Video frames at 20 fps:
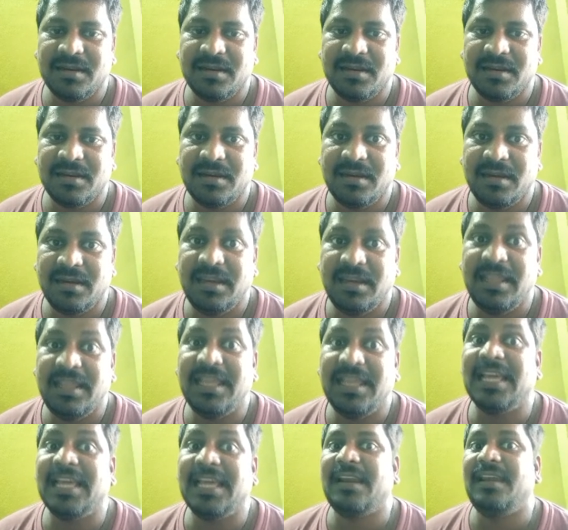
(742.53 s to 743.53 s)

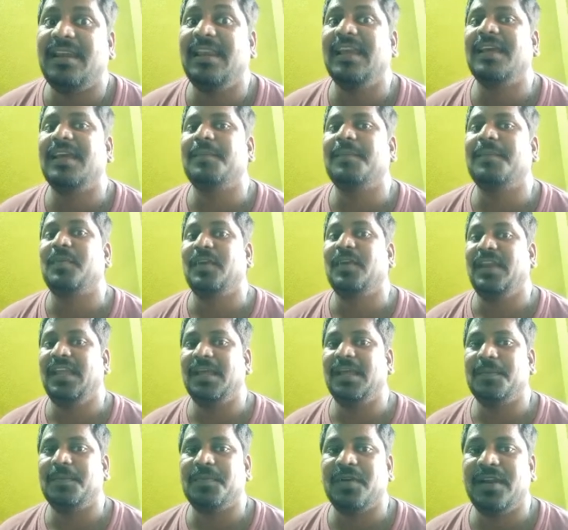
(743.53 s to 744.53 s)
near
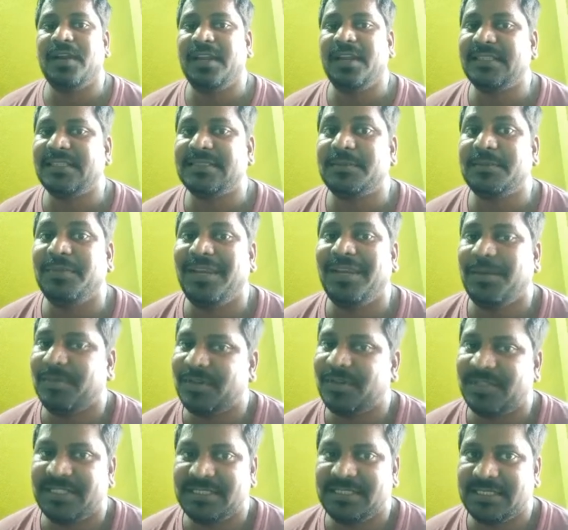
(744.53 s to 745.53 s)
point is minimum
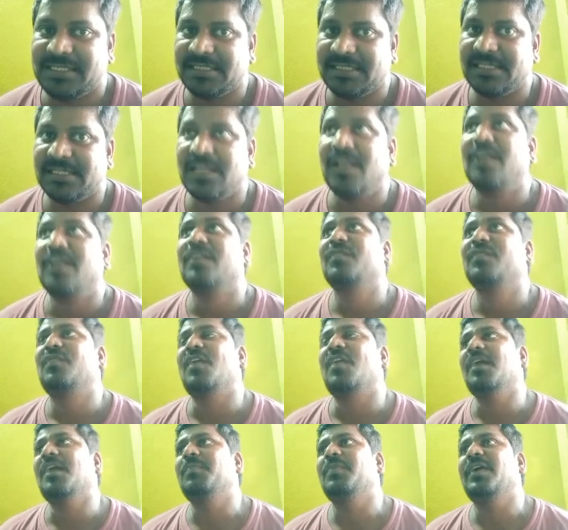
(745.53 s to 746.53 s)
distance,
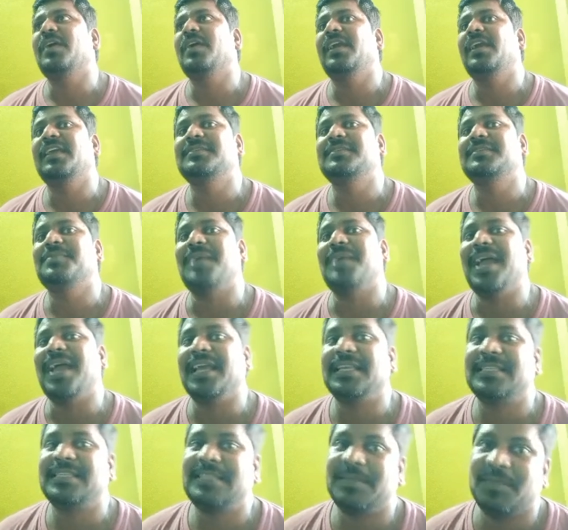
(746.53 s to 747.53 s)
far point is
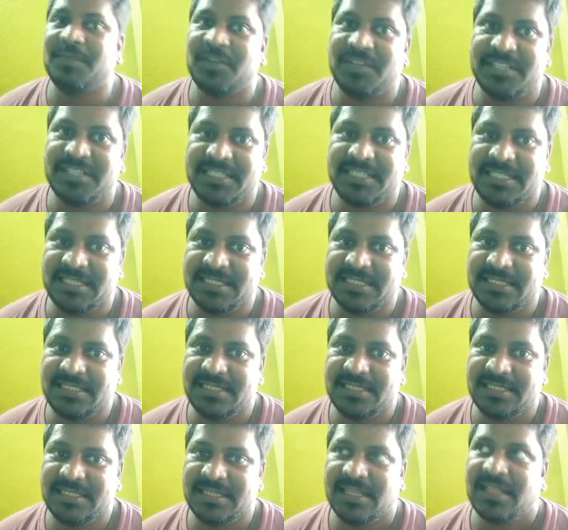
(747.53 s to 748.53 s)
maximum
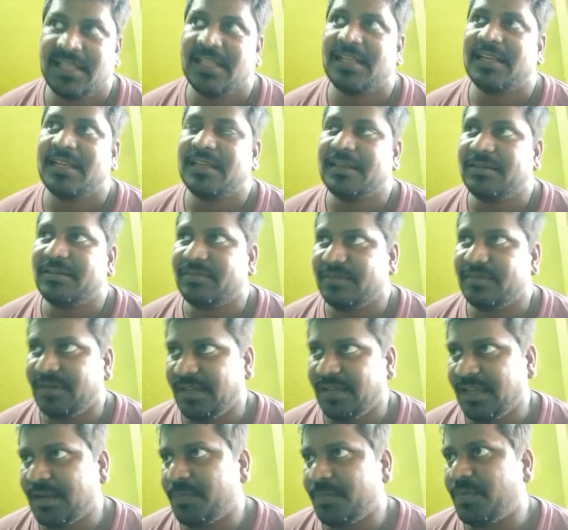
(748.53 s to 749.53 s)
distance.
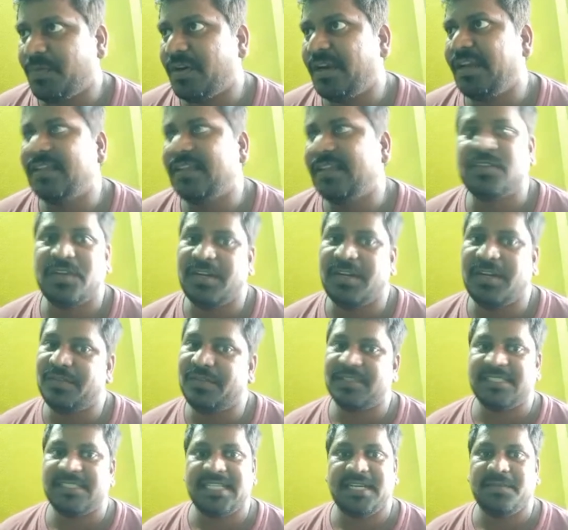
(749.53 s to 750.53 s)
Near point is 25
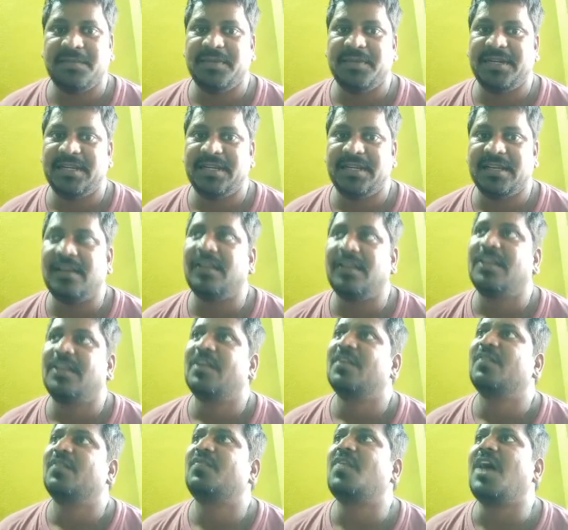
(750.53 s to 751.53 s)
centimeter,
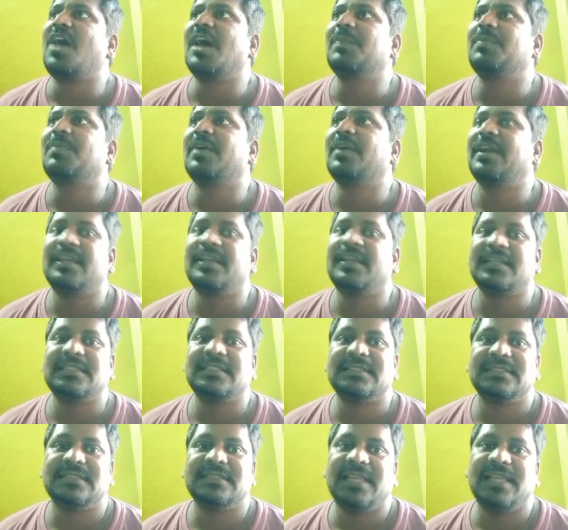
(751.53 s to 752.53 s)
far point
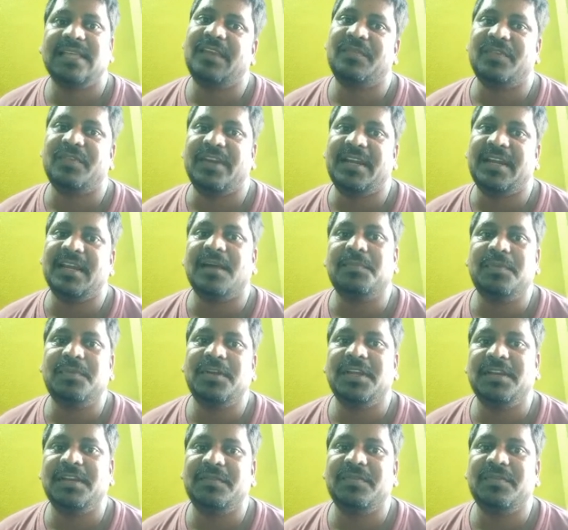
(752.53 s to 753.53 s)
is infinity, up to
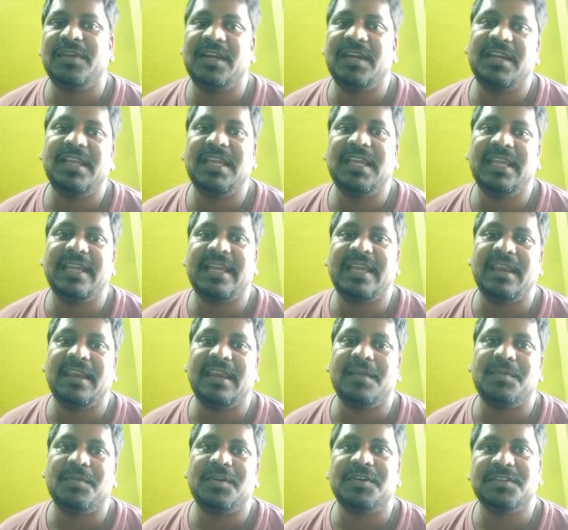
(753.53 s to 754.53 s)
infinity he can
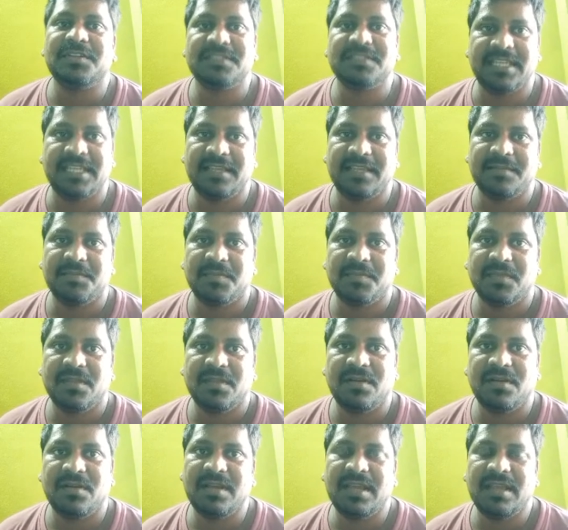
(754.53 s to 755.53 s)
able to see.
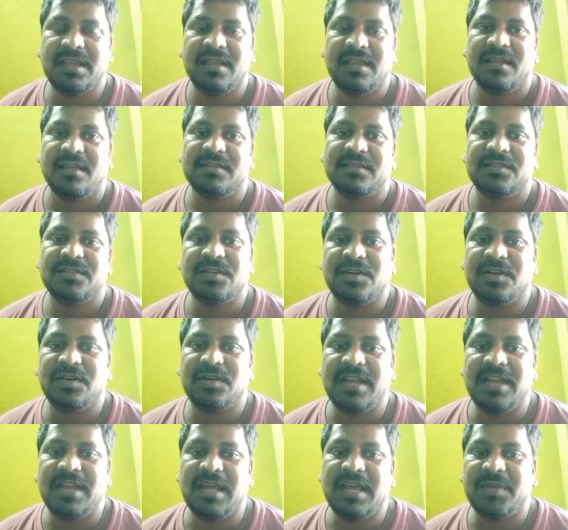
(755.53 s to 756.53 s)
Okay, so
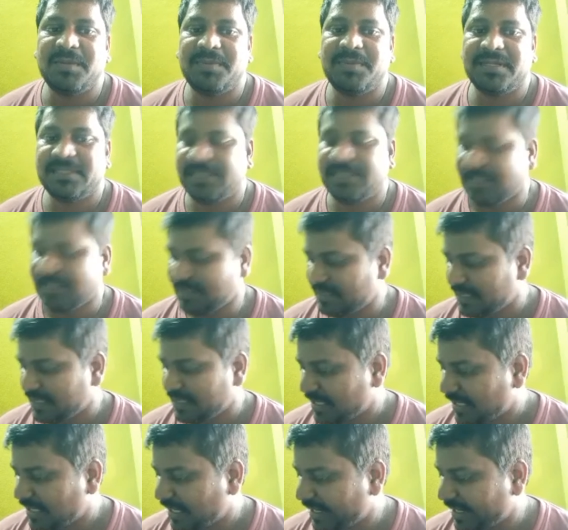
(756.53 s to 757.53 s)
normal person.
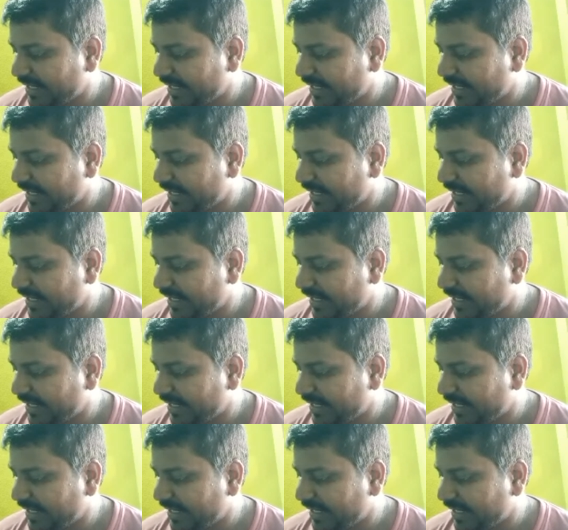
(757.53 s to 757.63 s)
And next